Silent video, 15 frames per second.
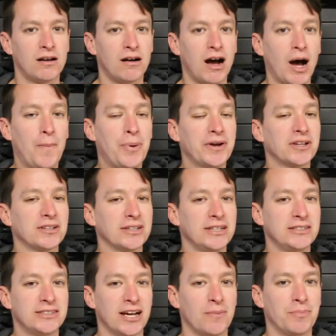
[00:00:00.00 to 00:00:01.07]
I'll put a
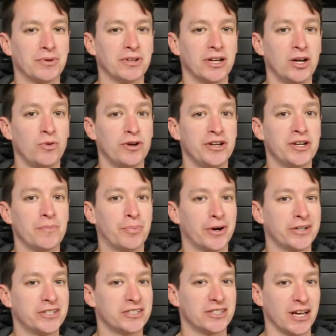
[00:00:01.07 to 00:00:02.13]
link down below where you can
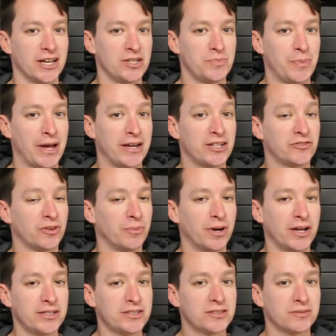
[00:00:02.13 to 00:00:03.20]
purchase the H-Bandage from
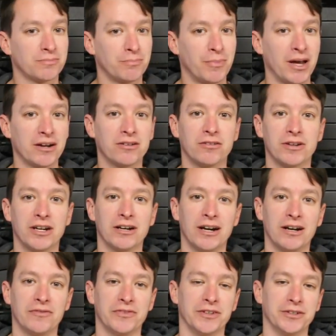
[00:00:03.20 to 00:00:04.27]
us, Medical Gear
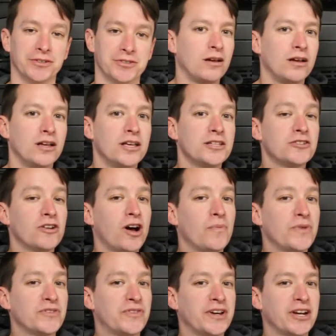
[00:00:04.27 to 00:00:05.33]
Outfitters. So I
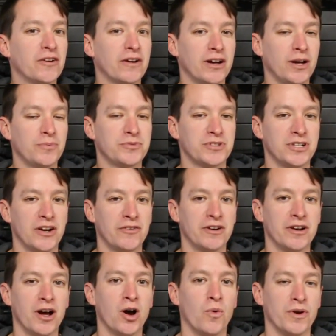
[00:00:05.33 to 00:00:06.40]
hope this video helps. You
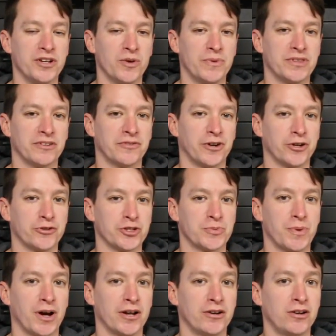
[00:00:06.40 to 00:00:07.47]
never know when you'll be the first
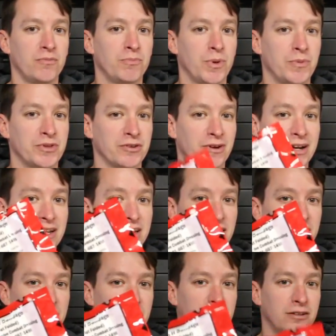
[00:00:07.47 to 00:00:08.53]
responder, bringing the right
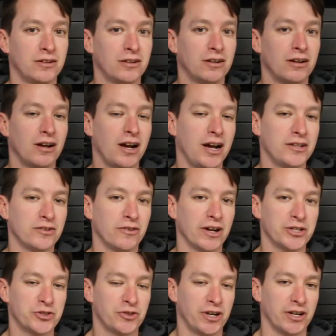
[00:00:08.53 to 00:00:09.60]
gear, and the
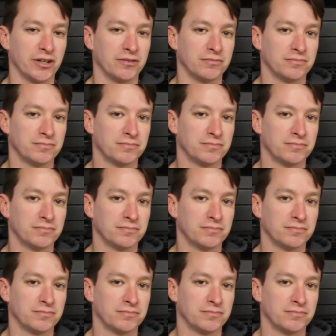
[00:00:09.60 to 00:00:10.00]
right training.